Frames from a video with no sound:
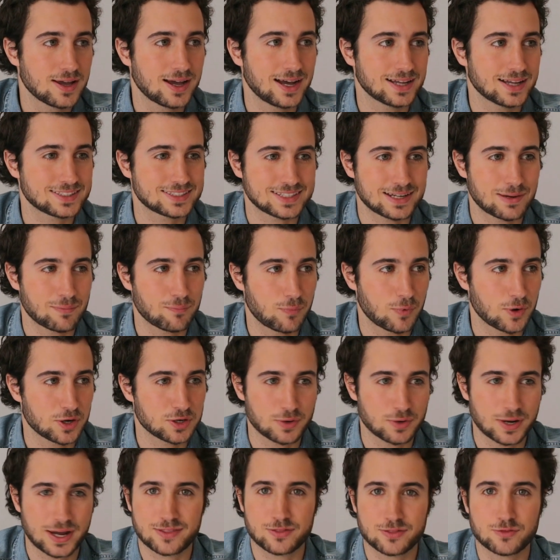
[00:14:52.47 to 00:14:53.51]
At some point
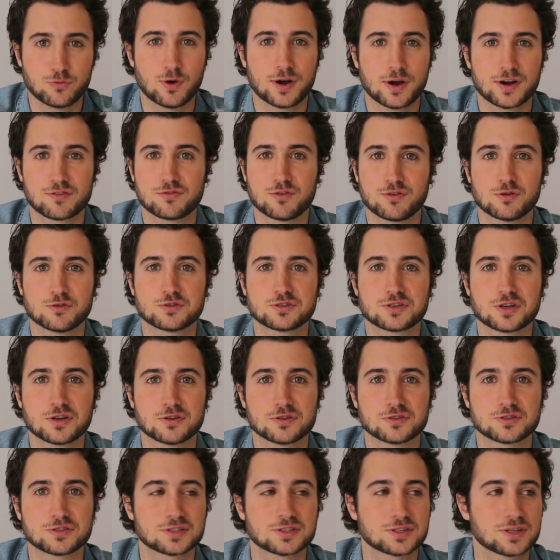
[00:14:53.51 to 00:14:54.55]
we had one of those
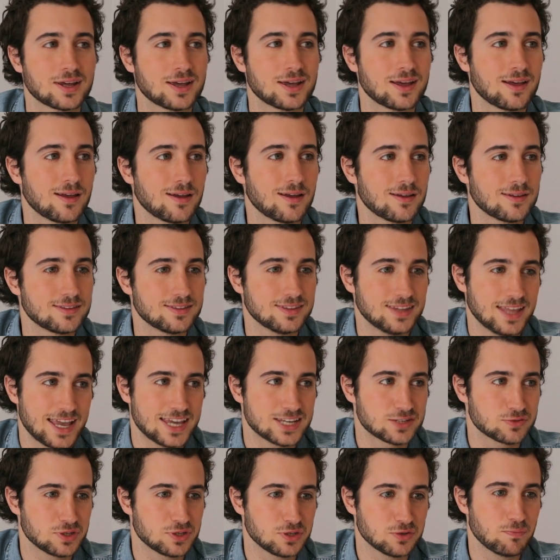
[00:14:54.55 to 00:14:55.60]

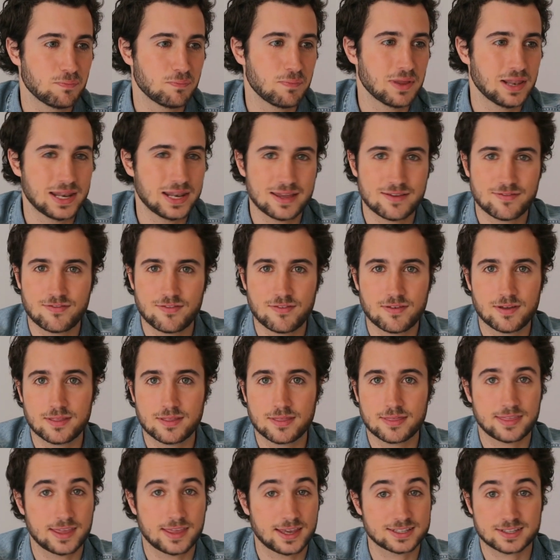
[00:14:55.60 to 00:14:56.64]
days when you believe
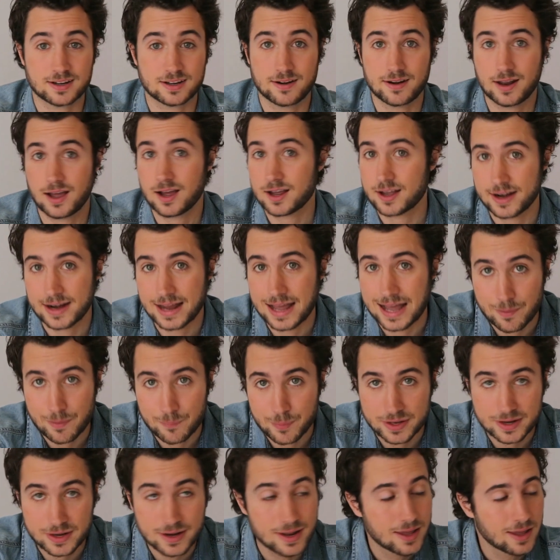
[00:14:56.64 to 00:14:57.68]
things are not gonna
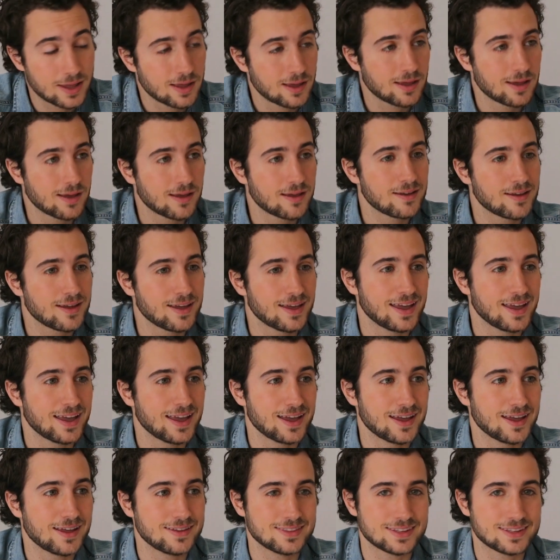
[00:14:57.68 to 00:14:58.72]
happen
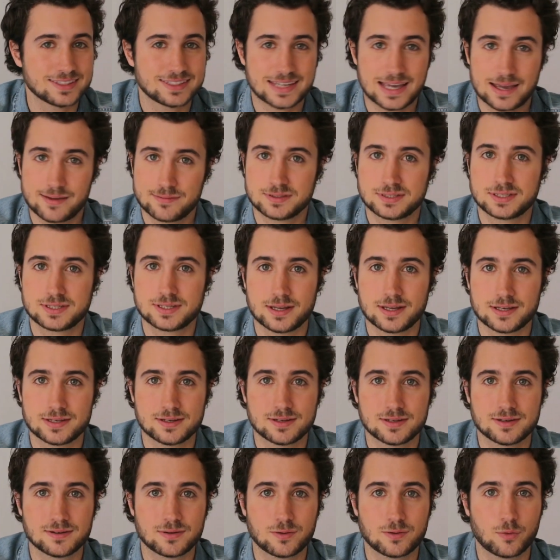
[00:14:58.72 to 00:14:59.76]
in the times that
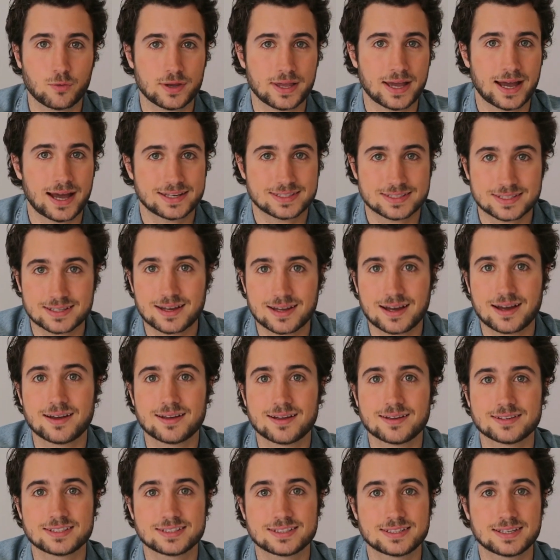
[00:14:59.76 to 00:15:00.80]
we had
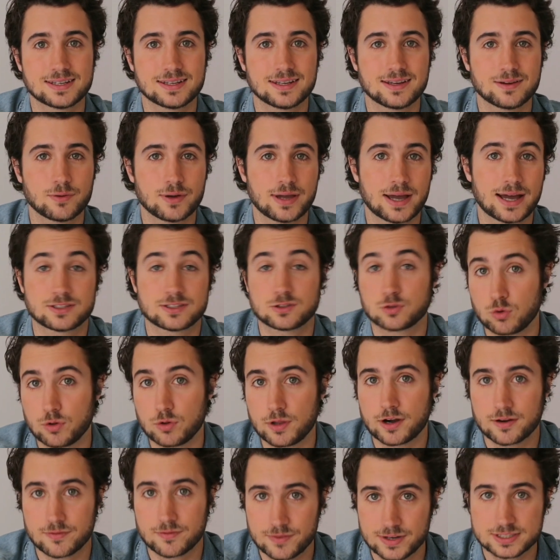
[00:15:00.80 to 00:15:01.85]
told
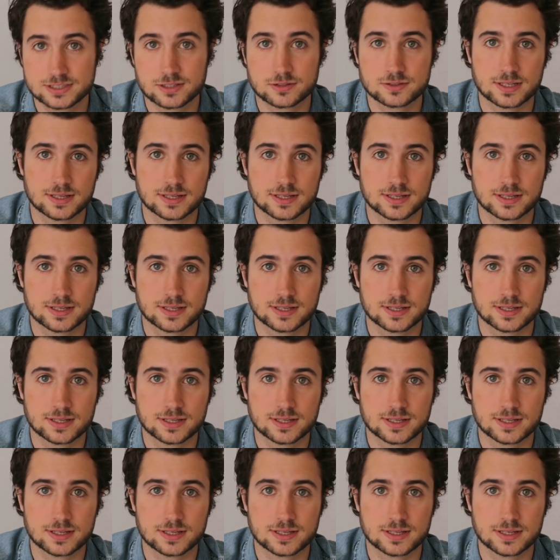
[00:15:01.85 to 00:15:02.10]
our investors